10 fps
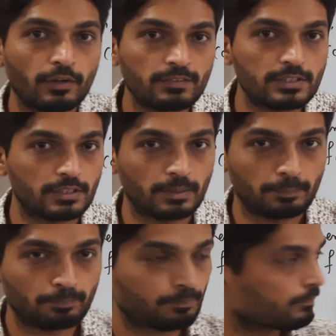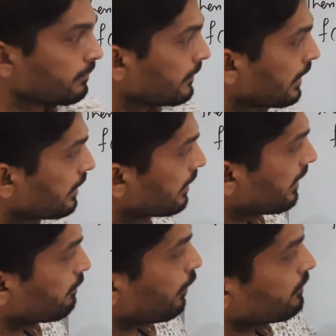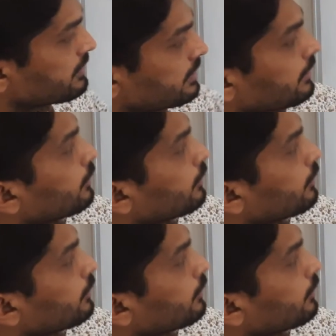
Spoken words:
of c. F of c,